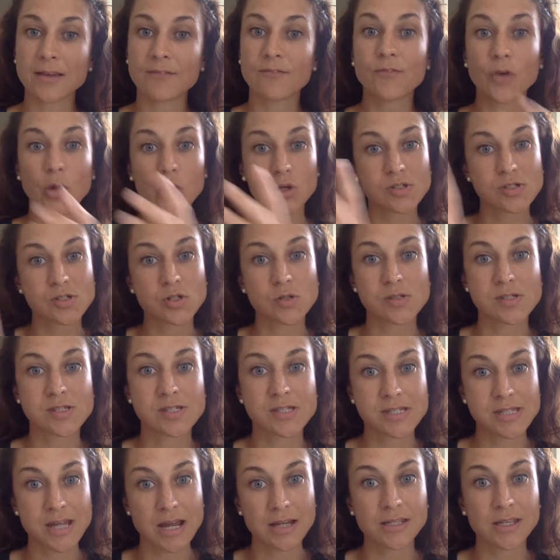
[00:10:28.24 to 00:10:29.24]
focused on
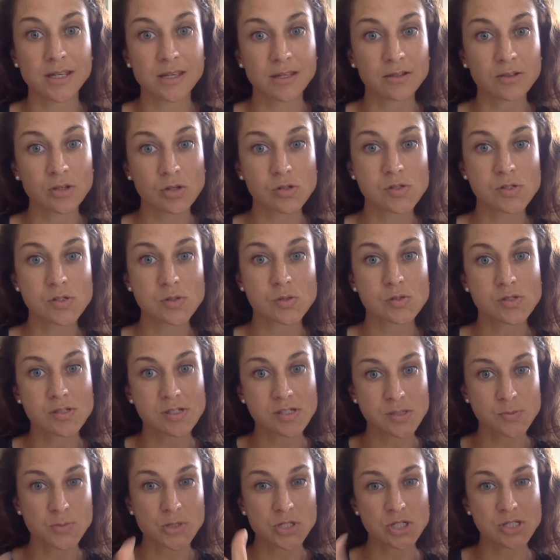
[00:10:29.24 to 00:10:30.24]
studying those
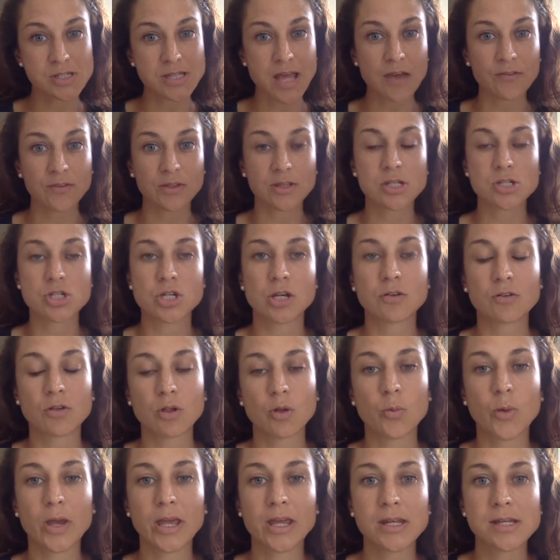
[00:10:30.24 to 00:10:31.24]
sources, but just having the
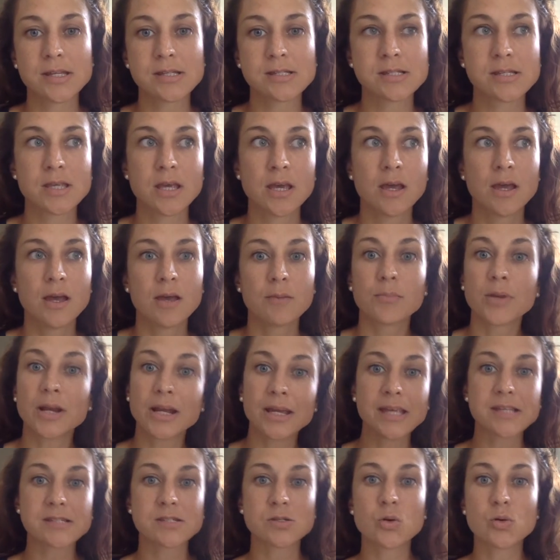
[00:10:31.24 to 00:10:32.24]
general awareness. But
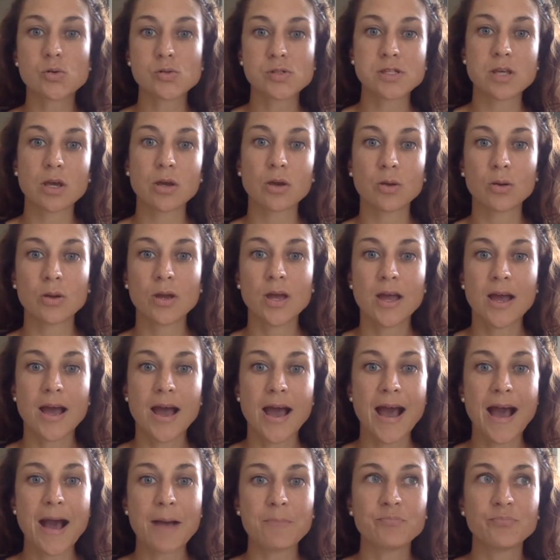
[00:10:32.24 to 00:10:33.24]
I guess also
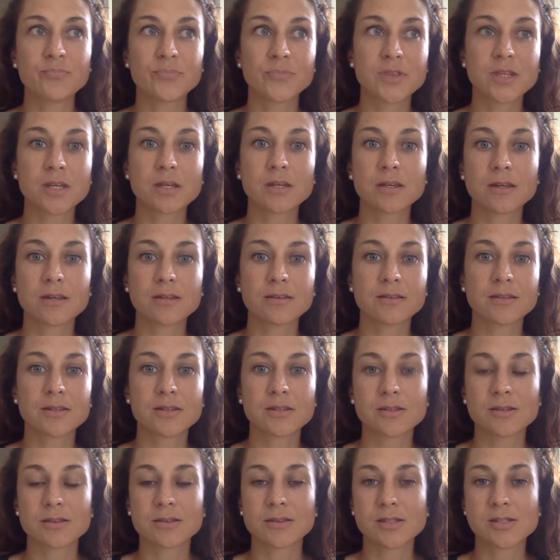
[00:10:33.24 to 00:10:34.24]

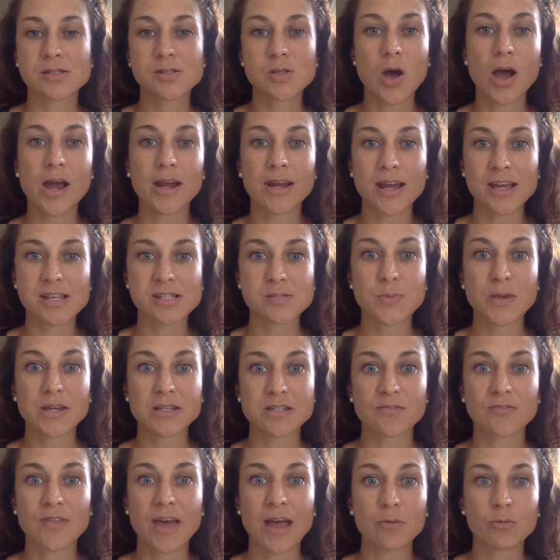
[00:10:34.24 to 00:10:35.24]
the side
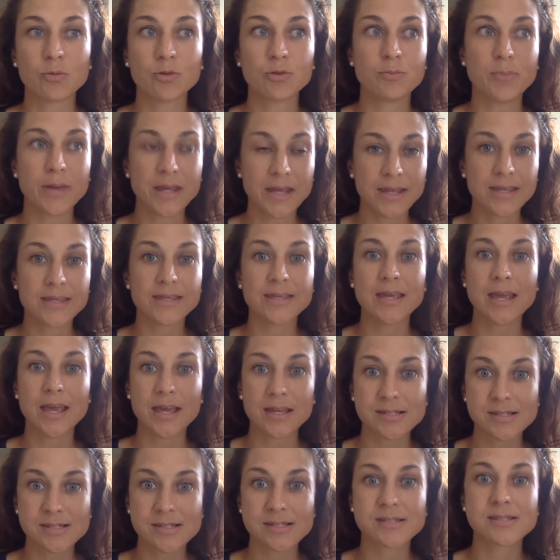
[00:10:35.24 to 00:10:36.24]
aspect of that would be,
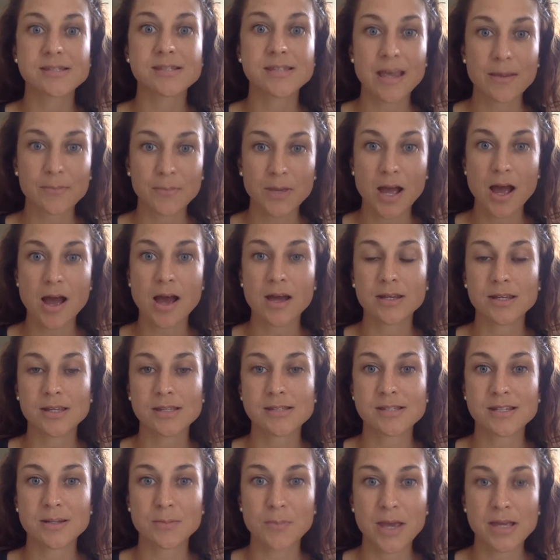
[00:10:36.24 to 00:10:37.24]
yes, Samcart
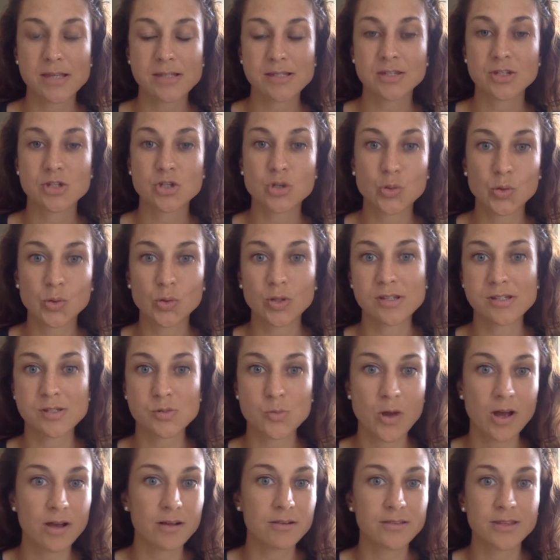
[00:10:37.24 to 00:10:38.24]
is an amazing tool
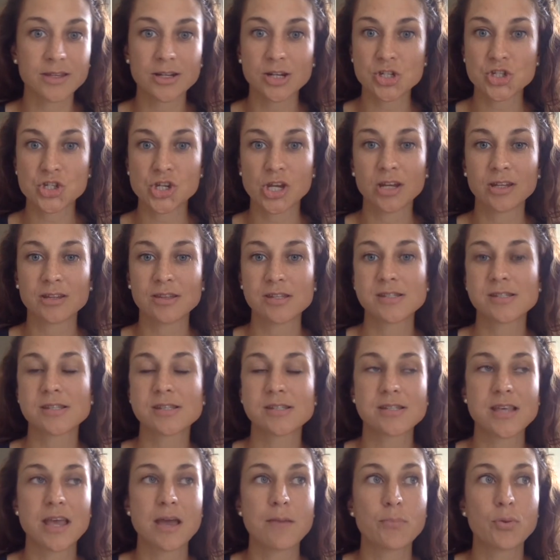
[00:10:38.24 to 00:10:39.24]
as well that I shared in this
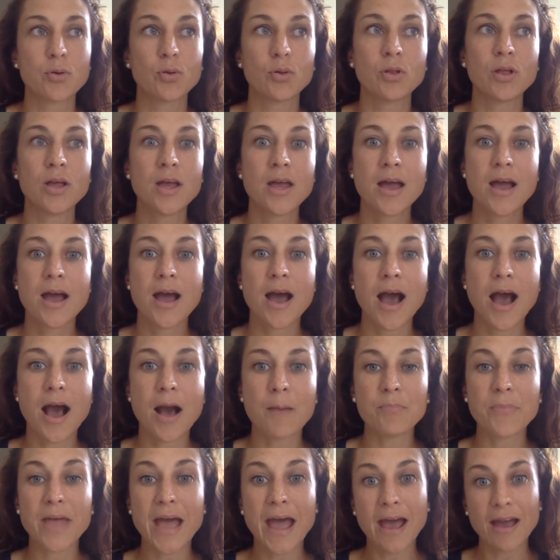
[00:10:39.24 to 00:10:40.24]
example.
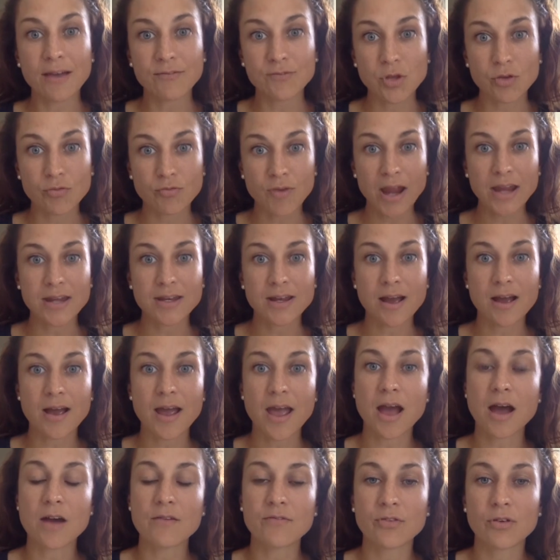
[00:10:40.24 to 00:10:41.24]
Have your radar
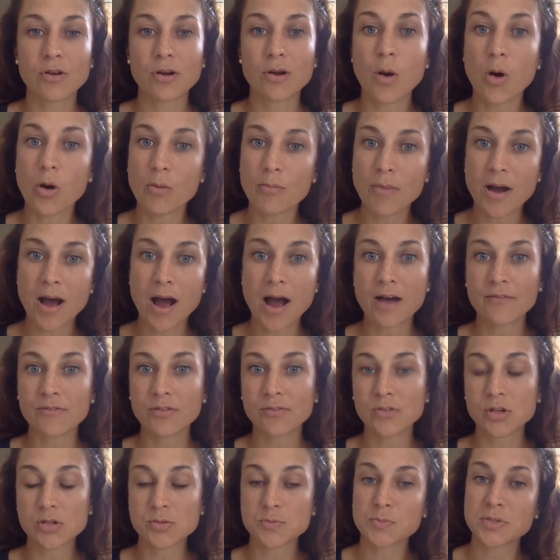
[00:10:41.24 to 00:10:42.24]
out for it on behalf
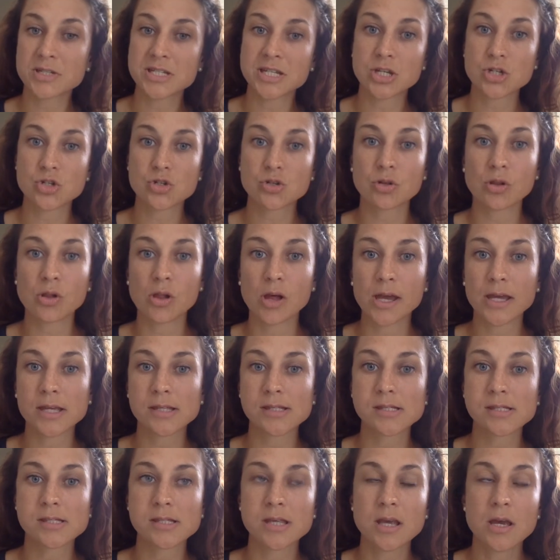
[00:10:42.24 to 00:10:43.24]
of your potential
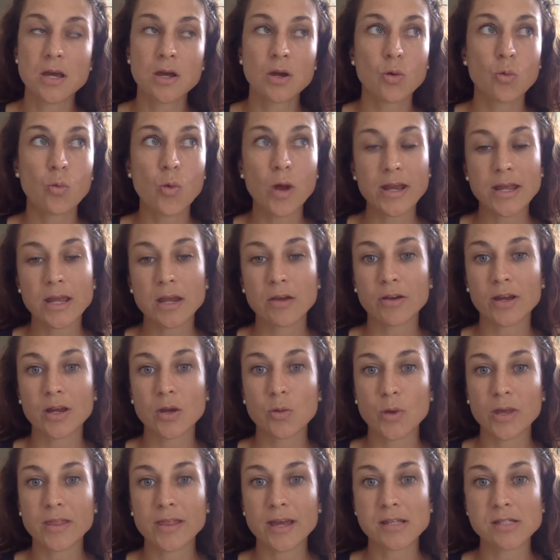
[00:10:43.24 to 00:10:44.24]
clients. One
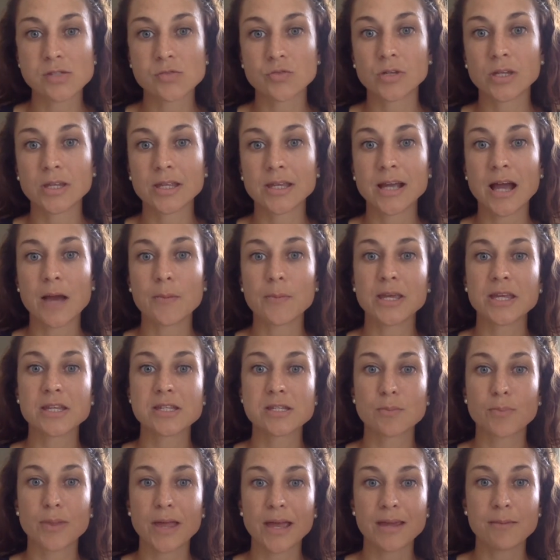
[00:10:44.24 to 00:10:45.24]
area where that's really coming
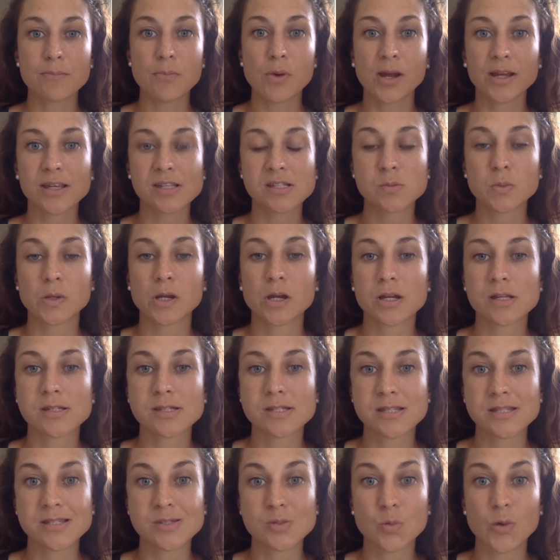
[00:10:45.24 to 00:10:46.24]
into play in my
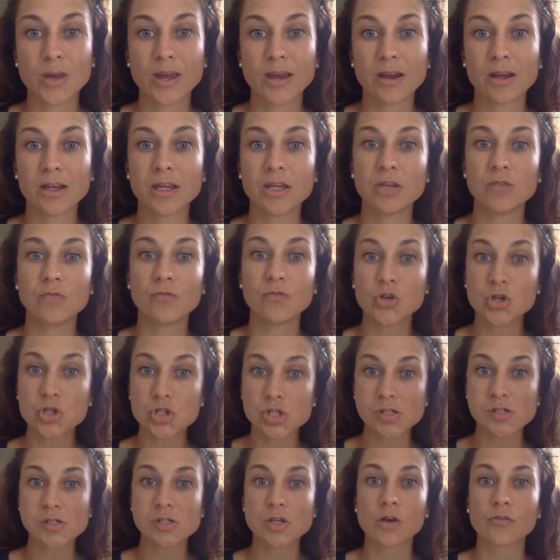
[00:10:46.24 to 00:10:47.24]
experience is where
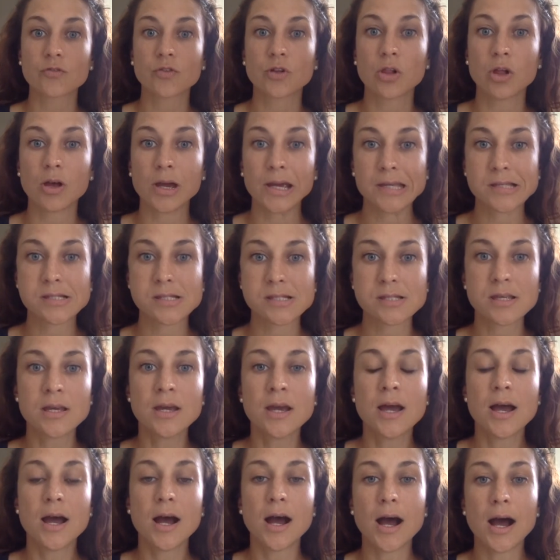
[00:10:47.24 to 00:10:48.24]
Infusionsoft clients
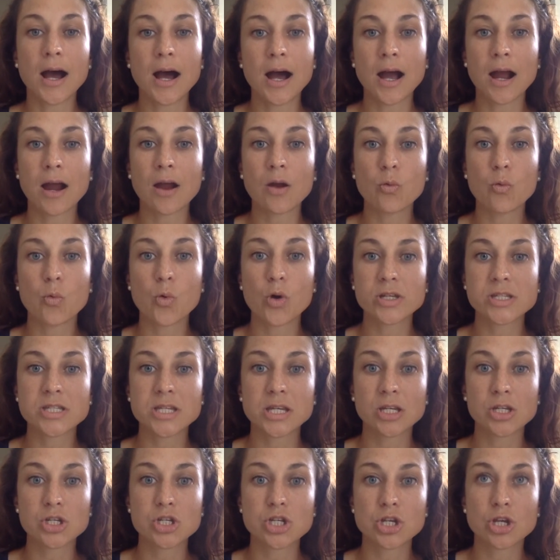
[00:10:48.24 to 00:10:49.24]
are
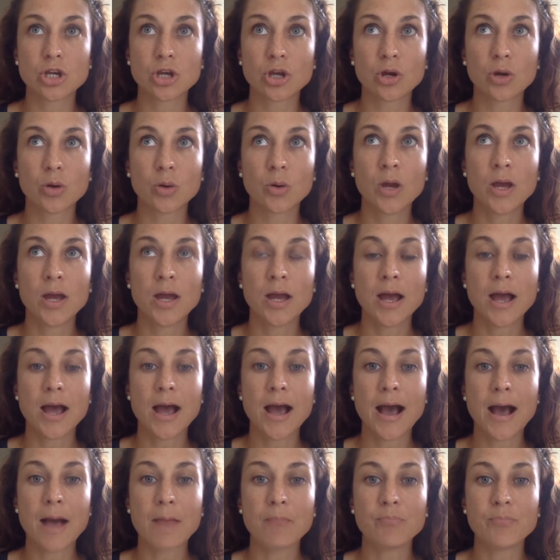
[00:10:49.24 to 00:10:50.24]
wanting to
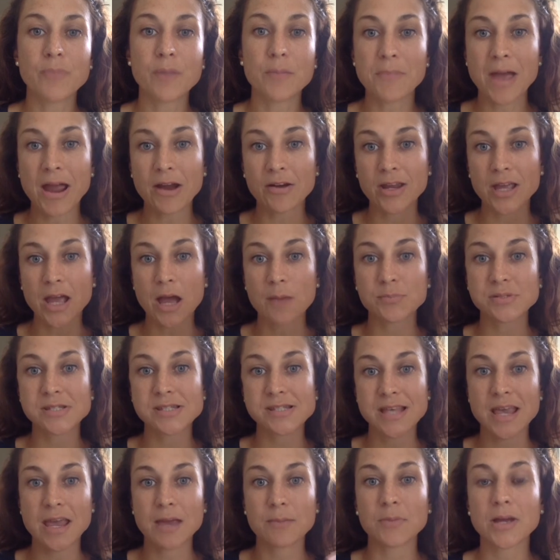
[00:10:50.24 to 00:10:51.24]
marry up
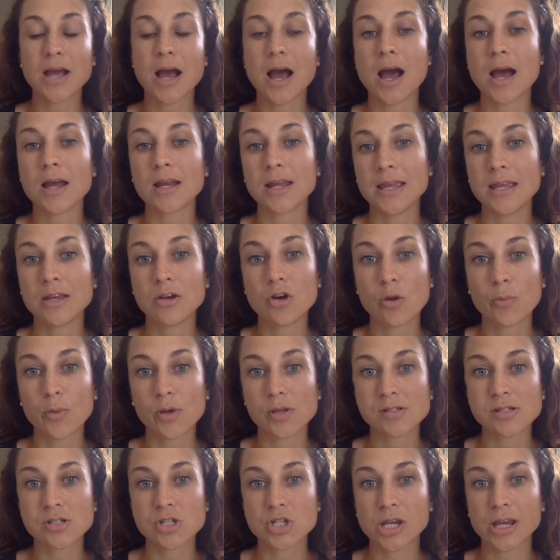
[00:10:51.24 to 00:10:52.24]
Samcart
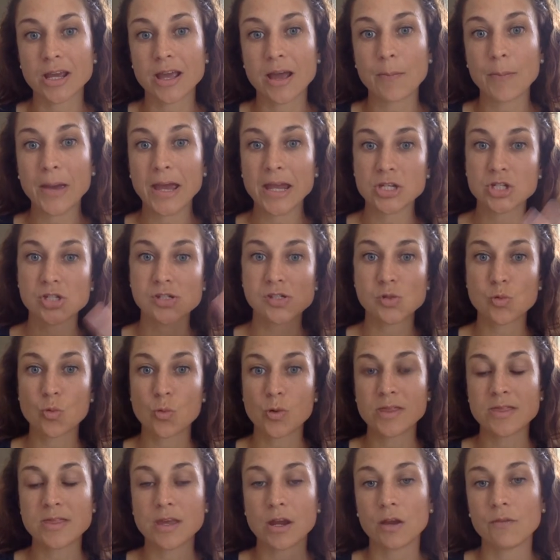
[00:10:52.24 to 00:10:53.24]
e-commerce and checkout pages
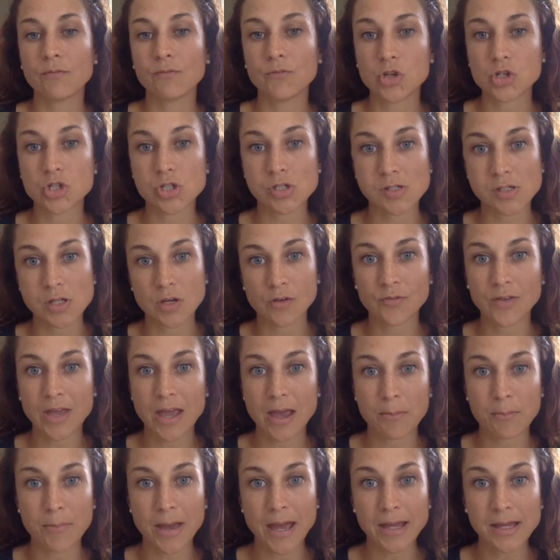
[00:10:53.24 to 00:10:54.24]
with their Infusionsoft
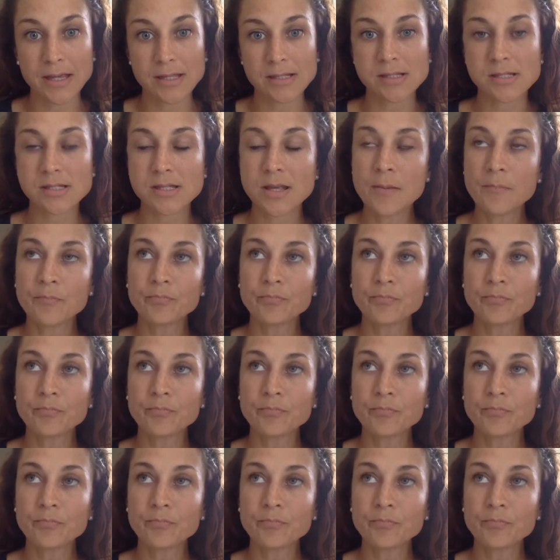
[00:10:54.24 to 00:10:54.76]
campaigns.